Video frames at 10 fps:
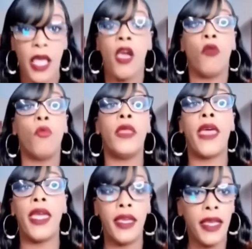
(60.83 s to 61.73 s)
when
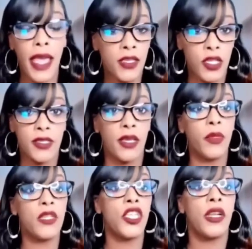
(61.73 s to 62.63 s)
they engage in some
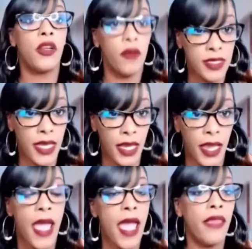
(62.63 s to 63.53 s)
degeneracy,
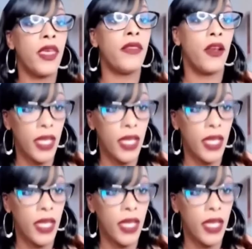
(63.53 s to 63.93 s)
and then they're